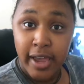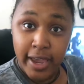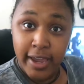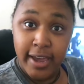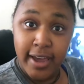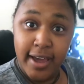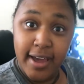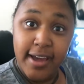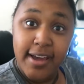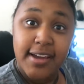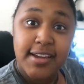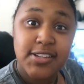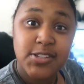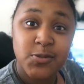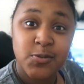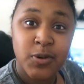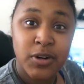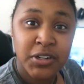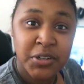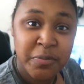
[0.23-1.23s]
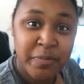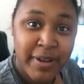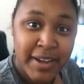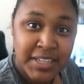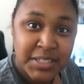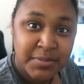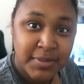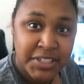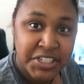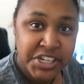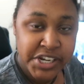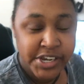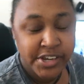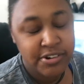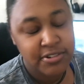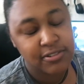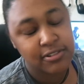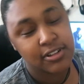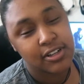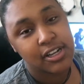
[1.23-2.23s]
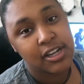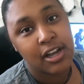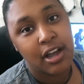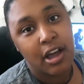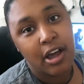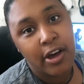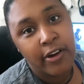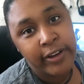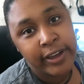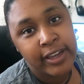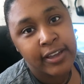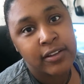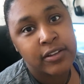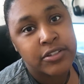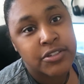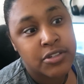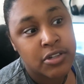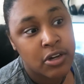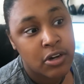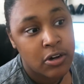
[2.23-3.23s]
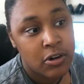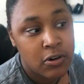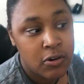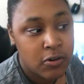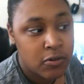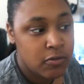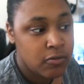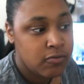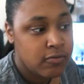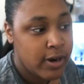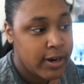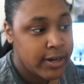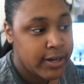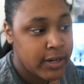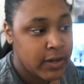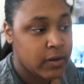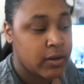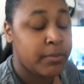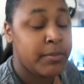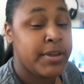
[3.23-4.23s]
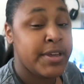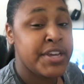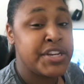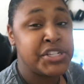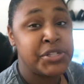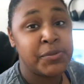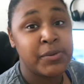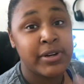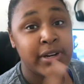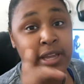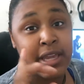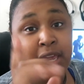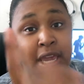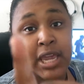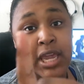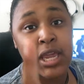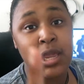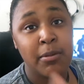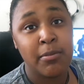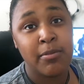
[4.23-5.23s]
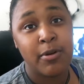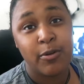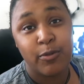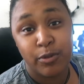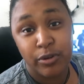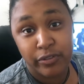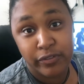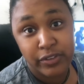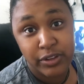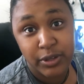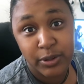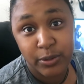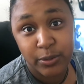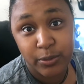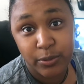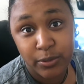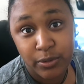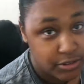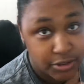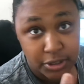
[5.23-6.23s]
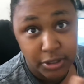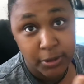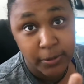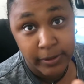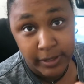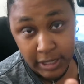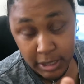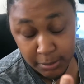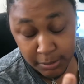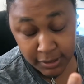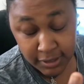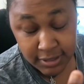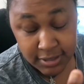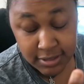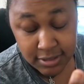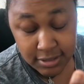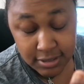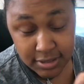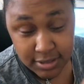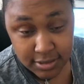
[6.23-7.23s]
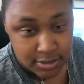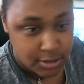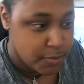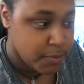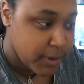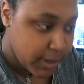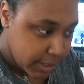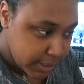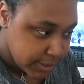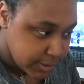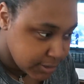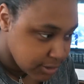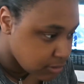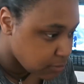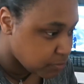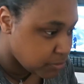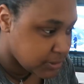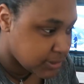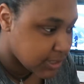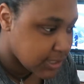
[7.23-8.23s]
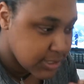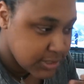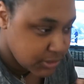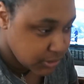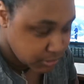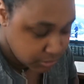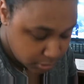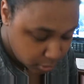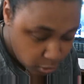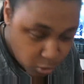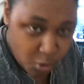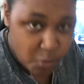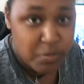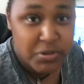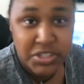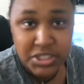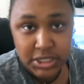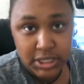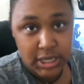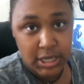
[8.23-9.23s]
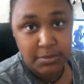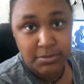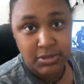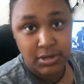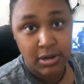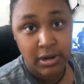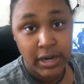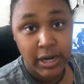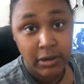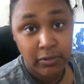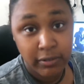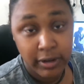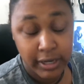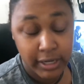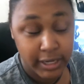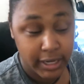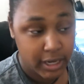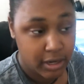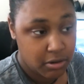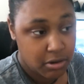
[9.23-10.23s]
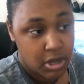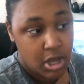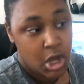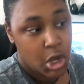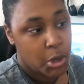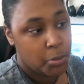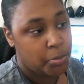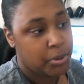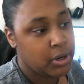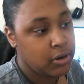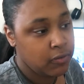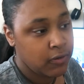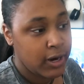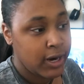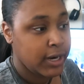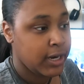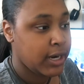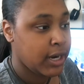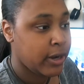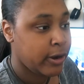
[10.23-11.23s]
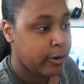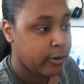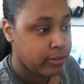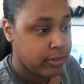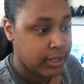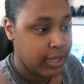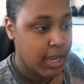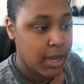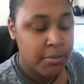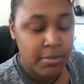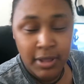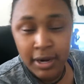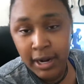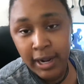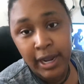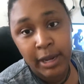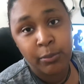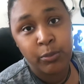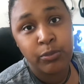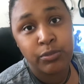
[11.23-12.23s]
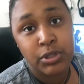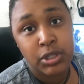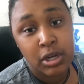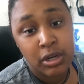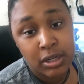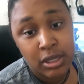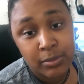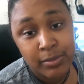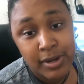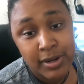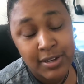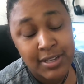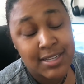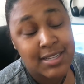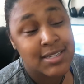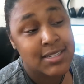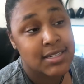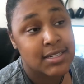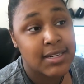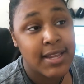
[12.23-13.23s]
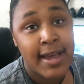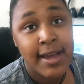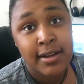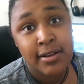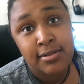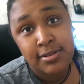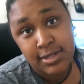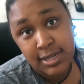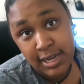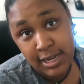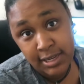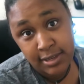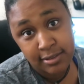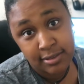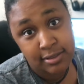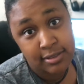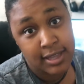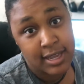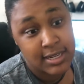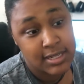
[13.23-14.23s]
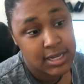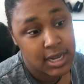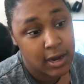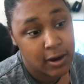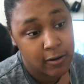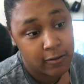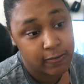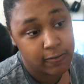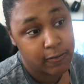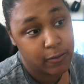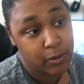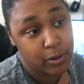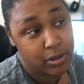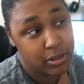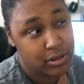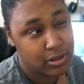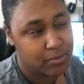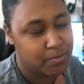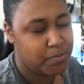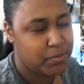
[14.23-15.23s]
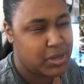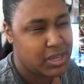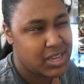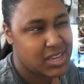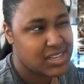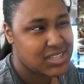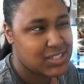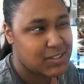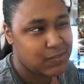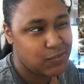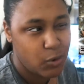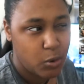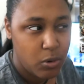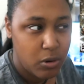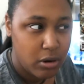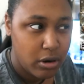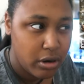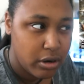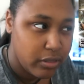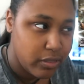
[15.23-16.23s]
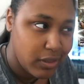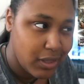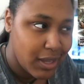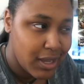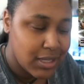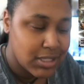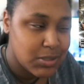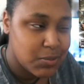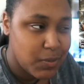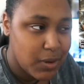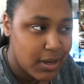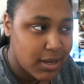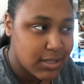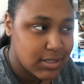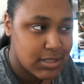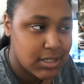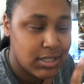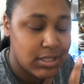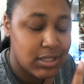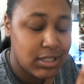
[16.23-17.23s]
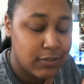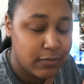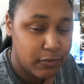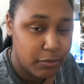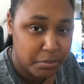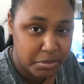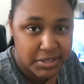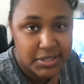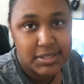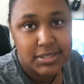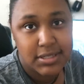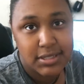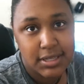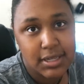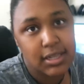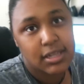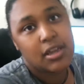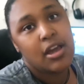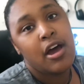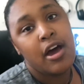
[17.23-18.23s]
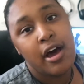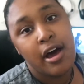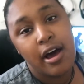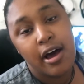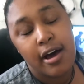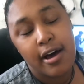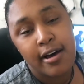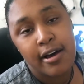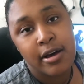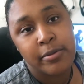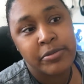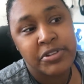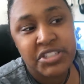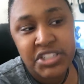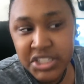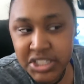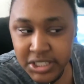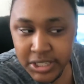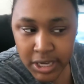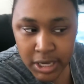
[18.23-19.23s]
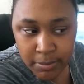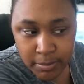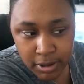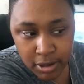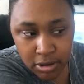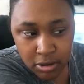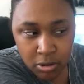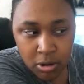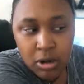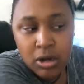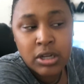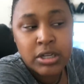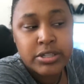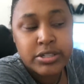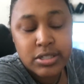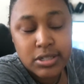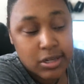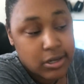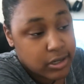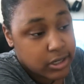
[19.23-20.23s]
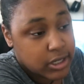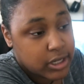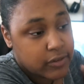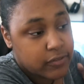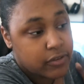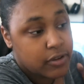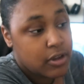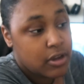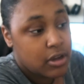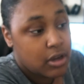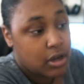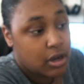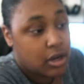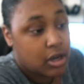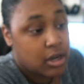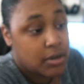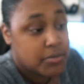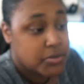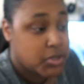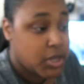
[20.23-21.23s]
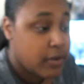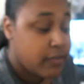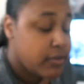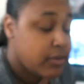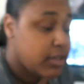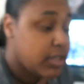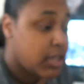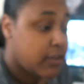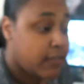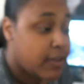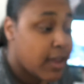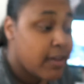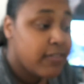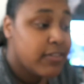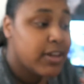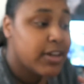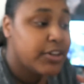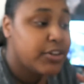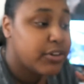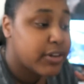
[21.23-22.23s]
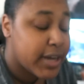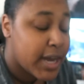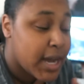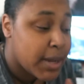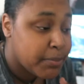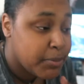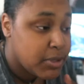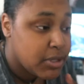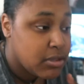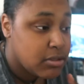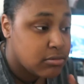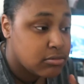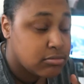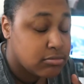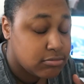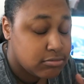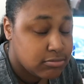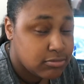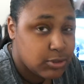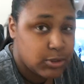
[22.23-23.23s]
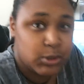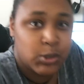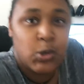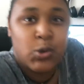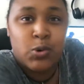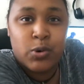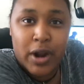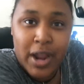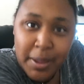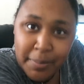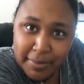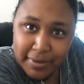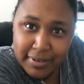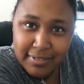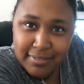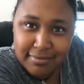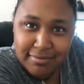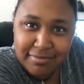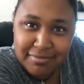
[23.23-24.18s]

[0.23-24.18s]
Hey guys, welcome back to my channel. Okay, so right now I'm gonna hit you with a game review. Do you know what game it is? You probably don't because there's a whole bunch of games that are out right now. But right now, the game that I'm talking about is Attack on Titan that's out for the PS4, the Xbox, and I think for PC. Um, it just came out August 30th, um, so if, if you haven't gotten your copy, go grab it.